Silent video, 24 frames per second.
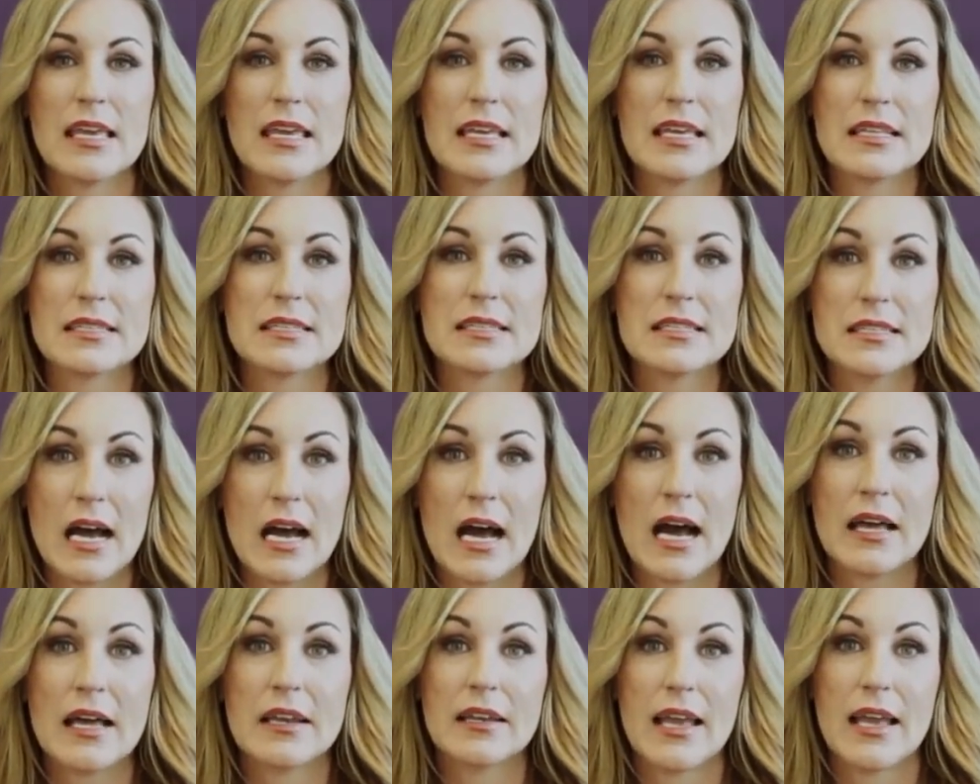It's
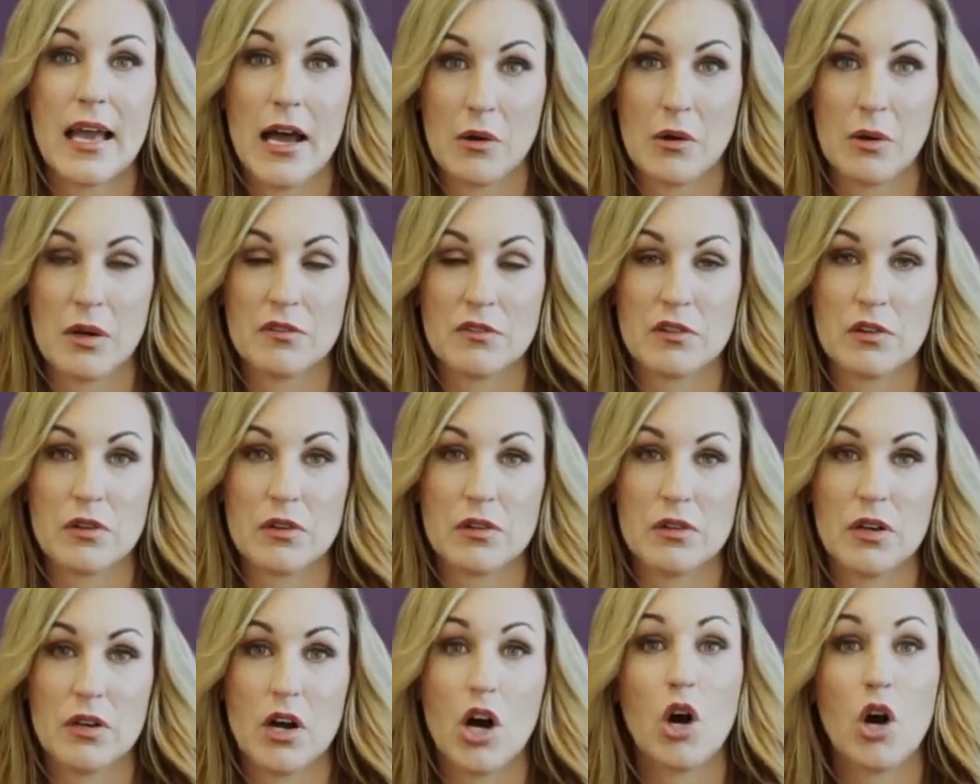not, however,
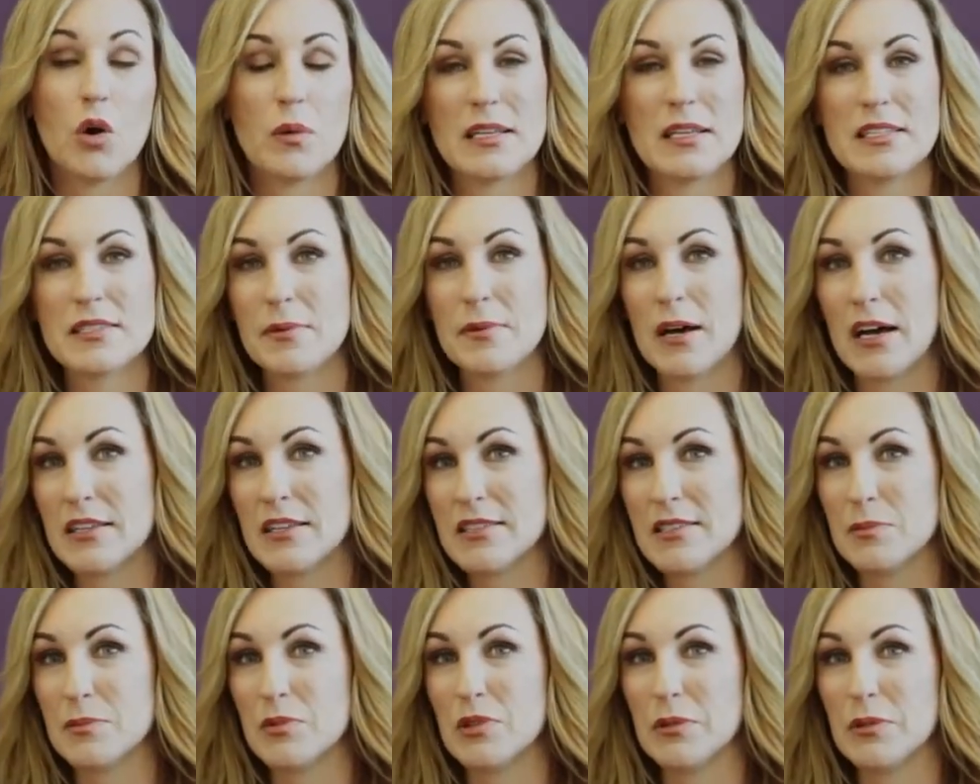always
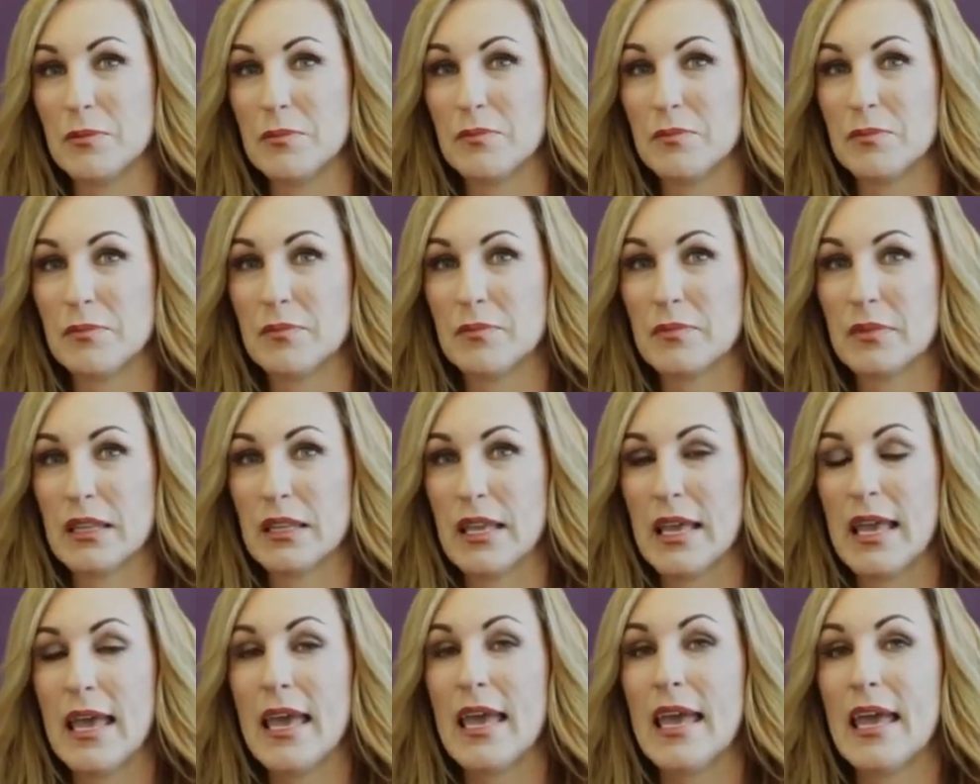possible.
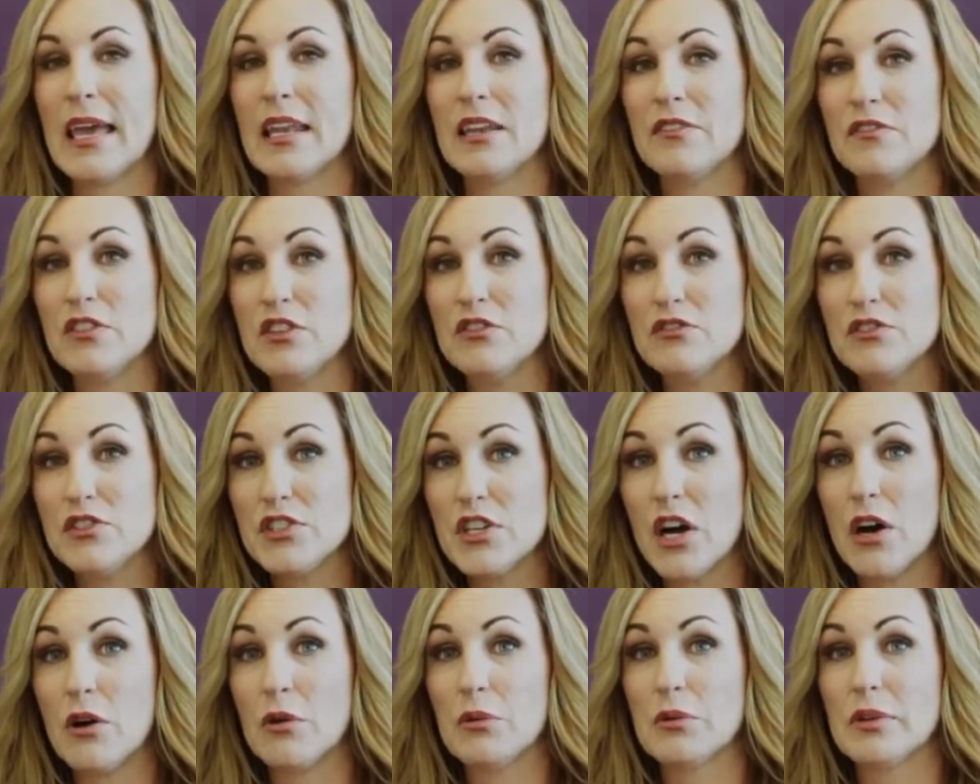And if you
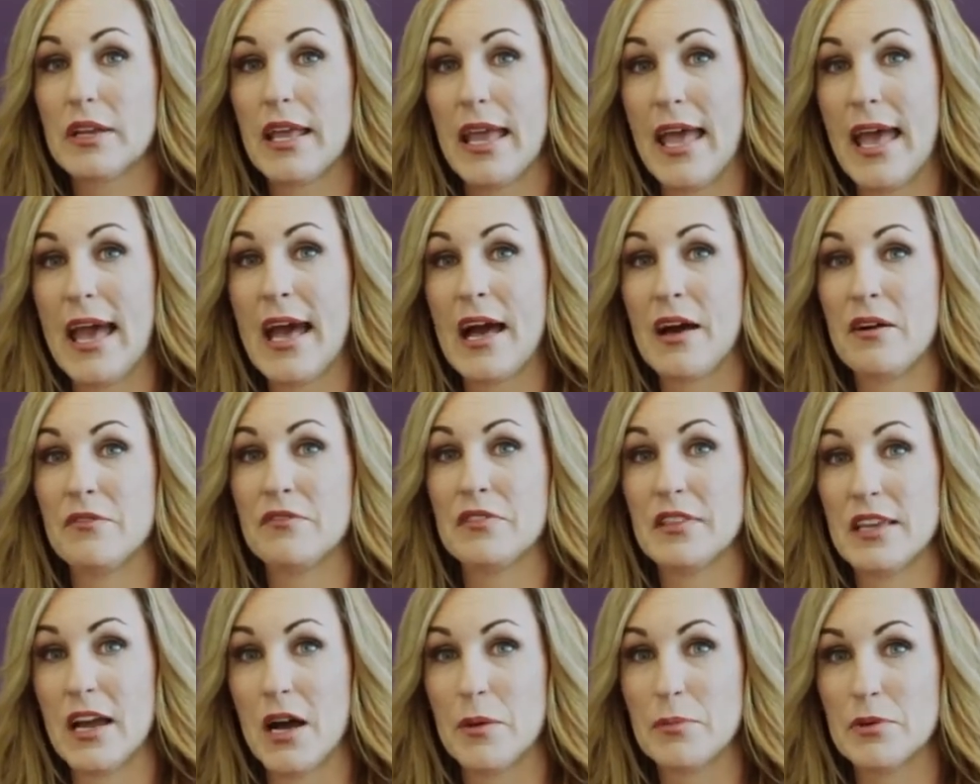don't have
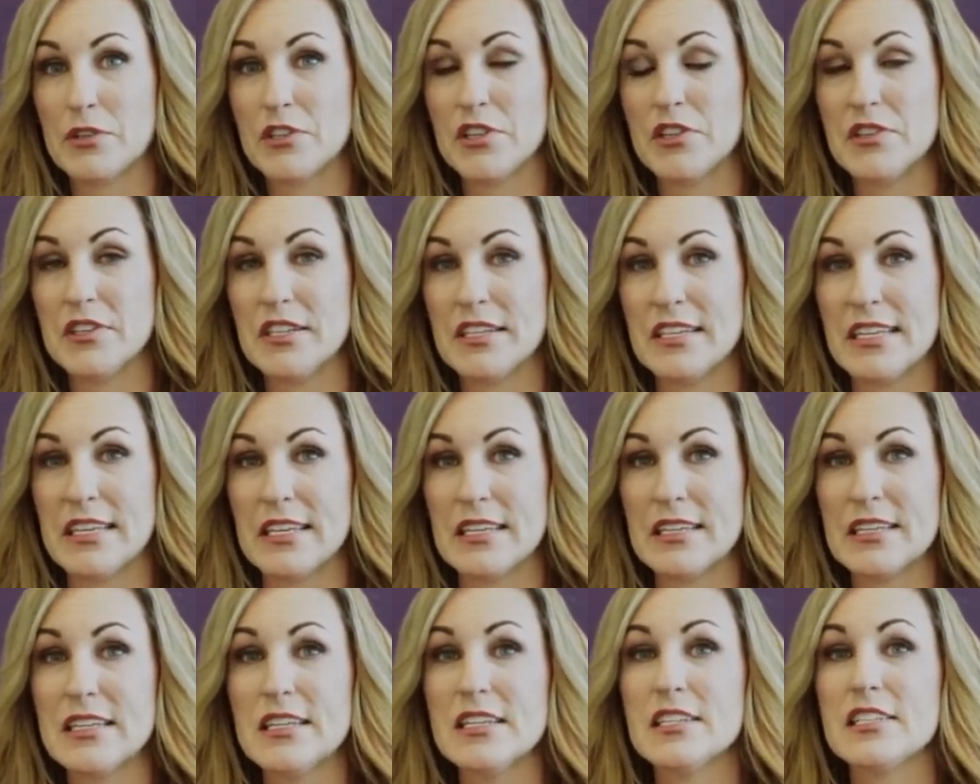the opportunity
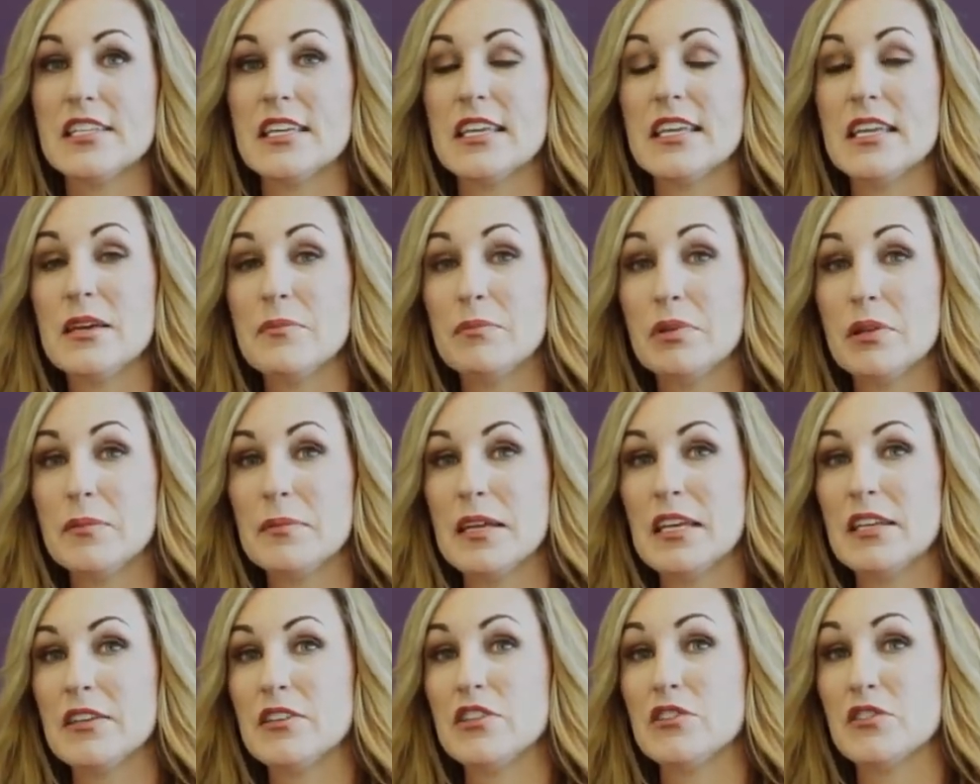to
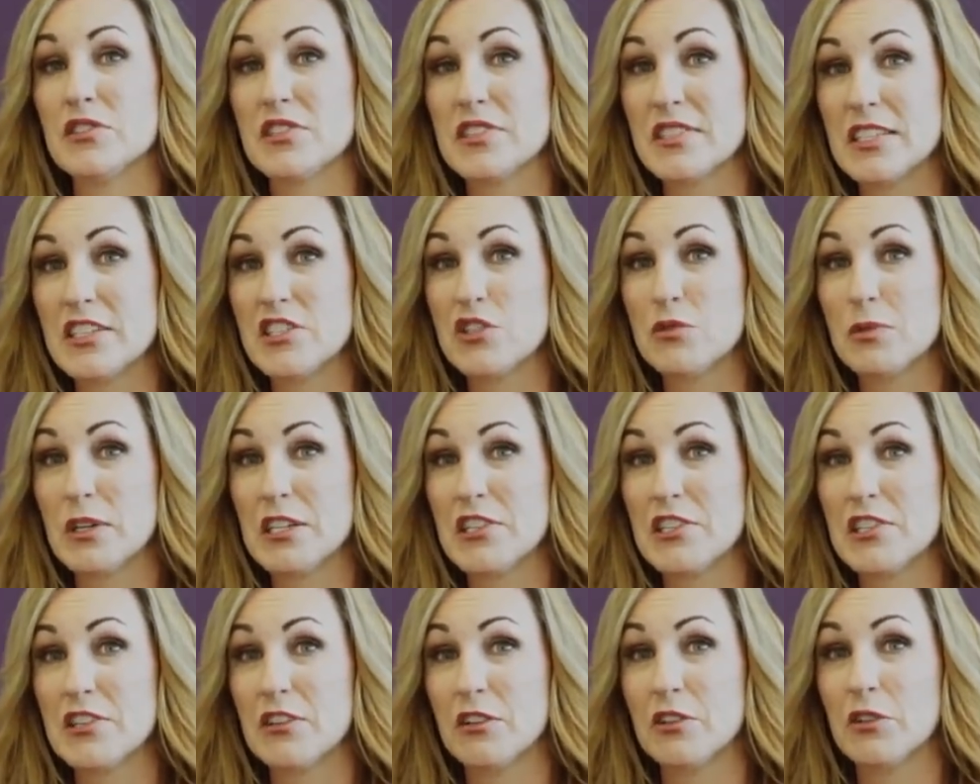implement your
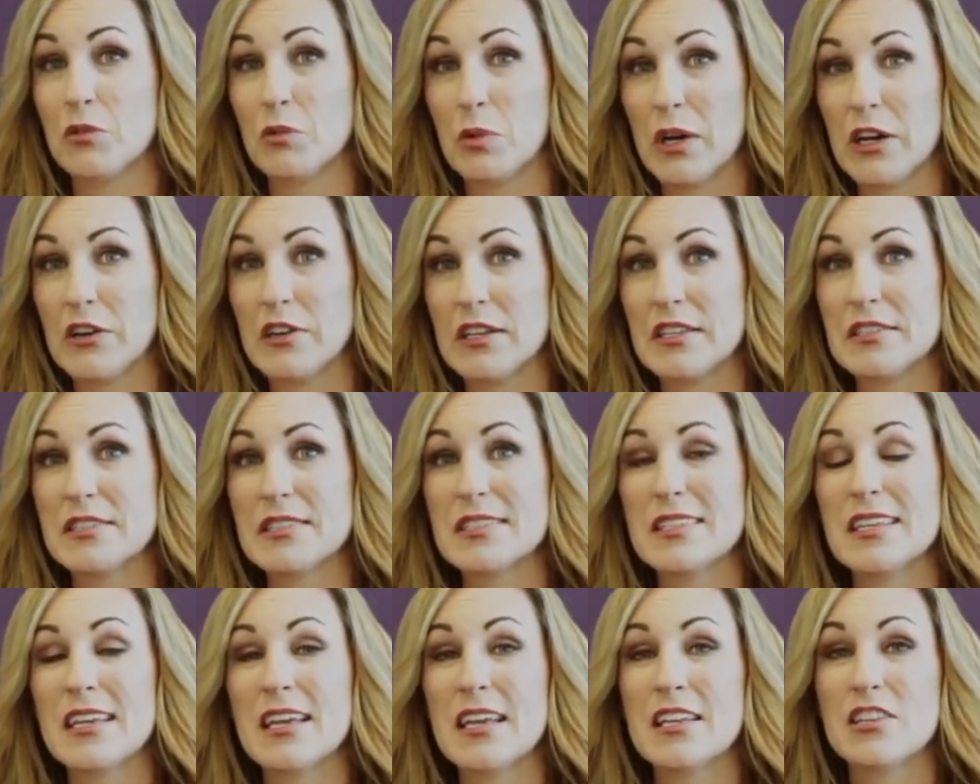situational
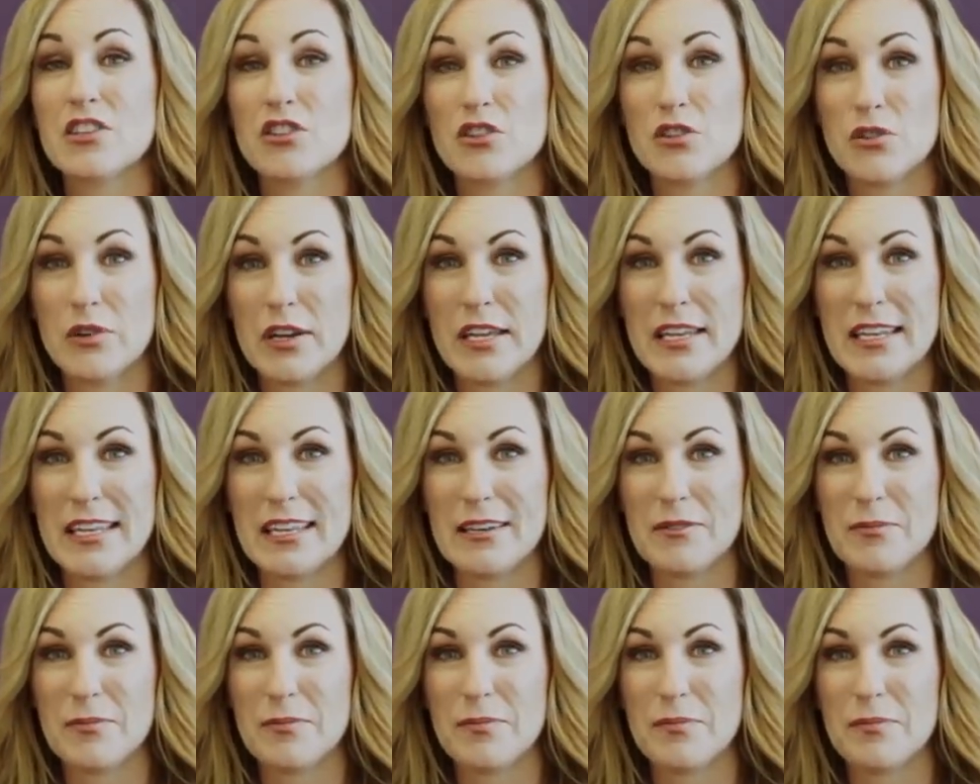awareness training,